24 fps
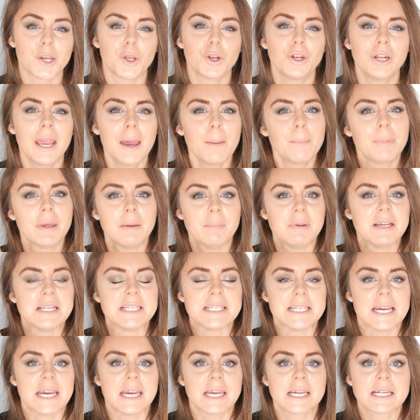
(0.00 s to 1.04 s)
couldn't get
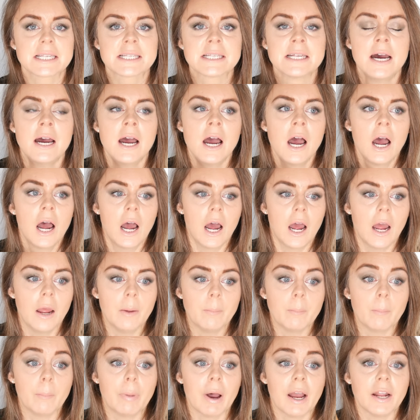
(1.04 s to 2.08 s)

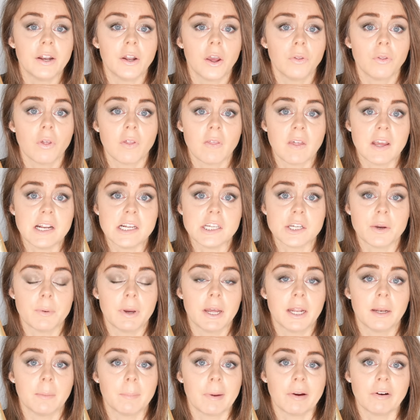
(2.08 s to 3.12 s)
BB6. But I know that they do
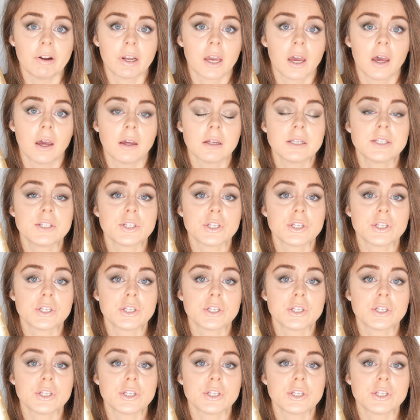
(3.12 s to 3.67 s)
it in America.